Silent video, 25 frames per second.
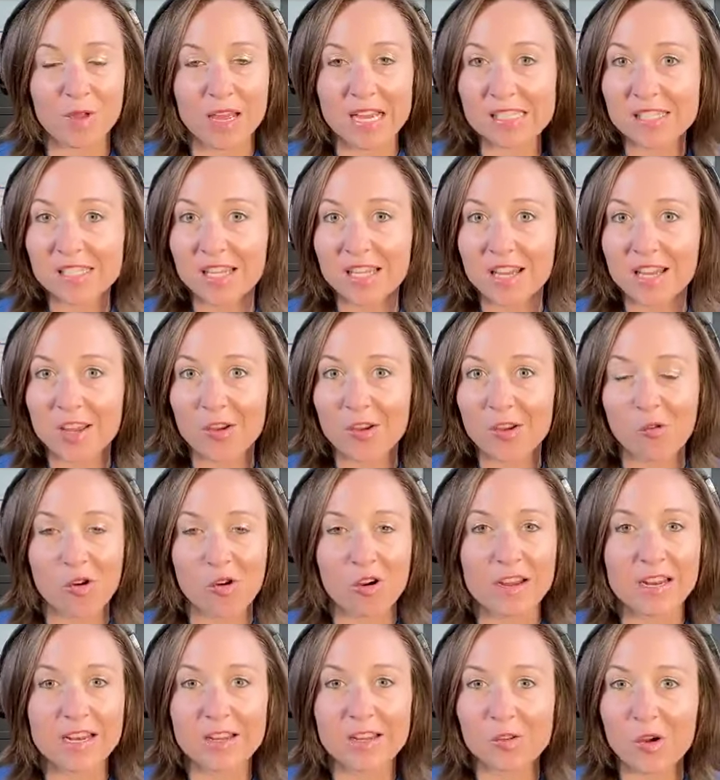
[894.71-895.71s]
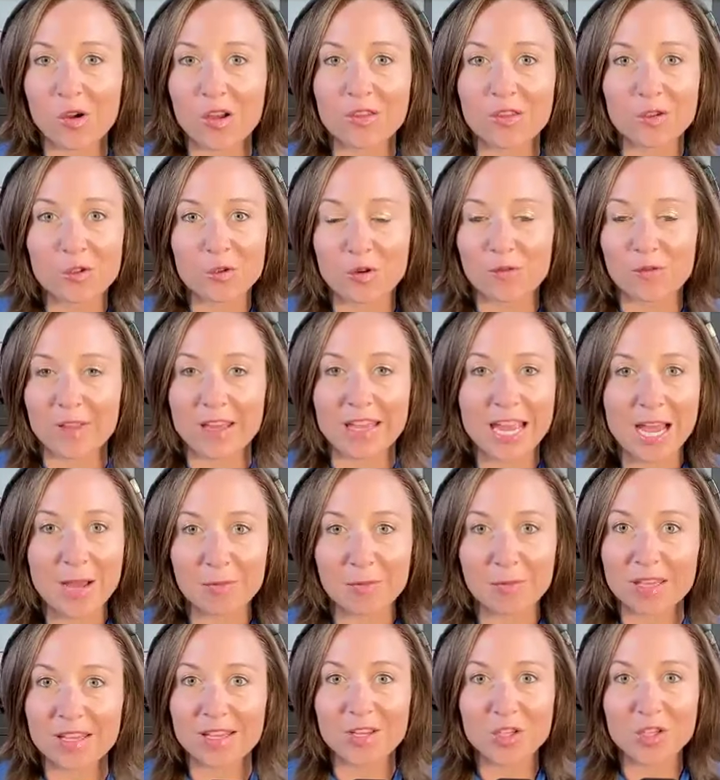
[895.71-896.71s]
essay or any other sort of like
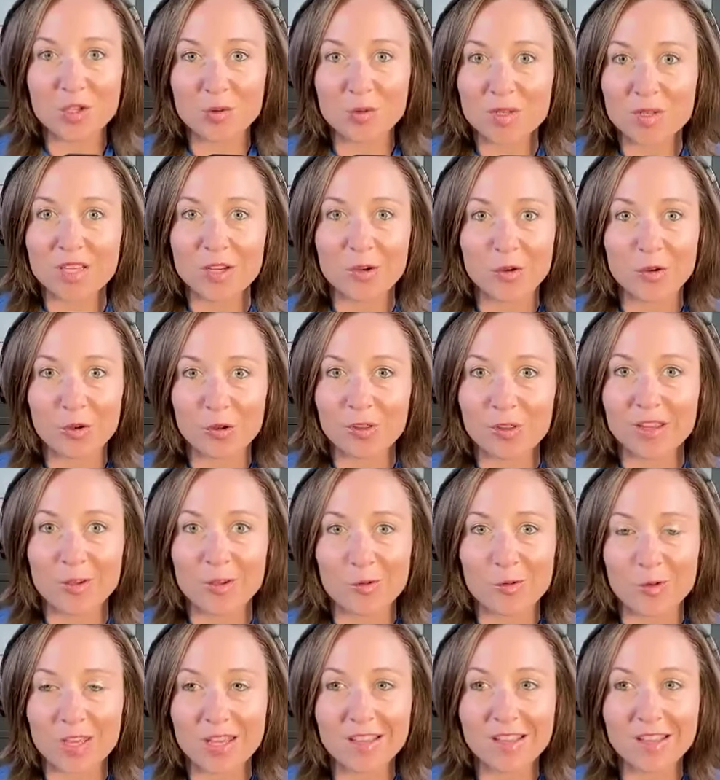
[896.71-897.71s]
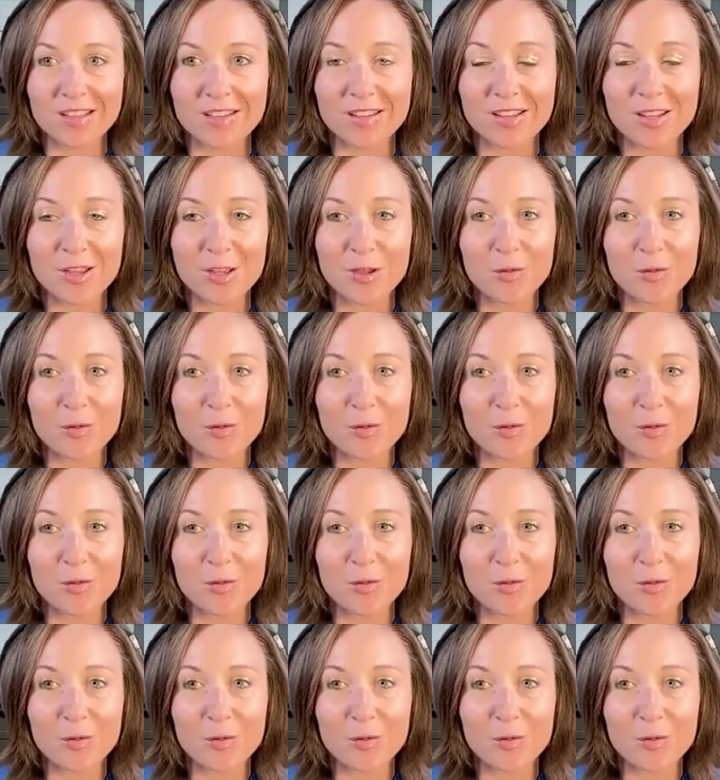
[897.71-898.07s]
application material that you can,